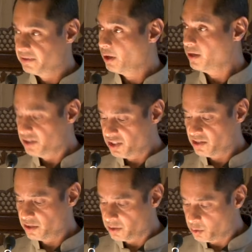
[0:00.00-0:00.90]

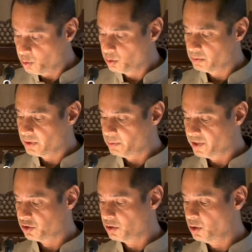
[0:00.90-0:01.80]
philology is the tool with
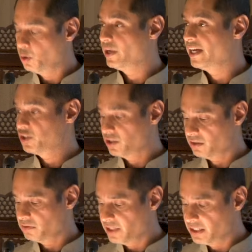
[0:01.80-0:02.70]
which no
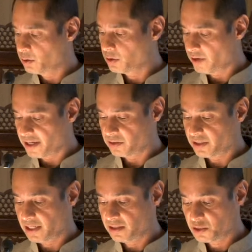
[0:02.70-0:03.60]
agentive reader or
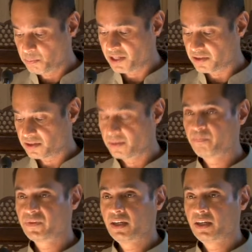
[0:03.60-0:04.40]
writer can dispense.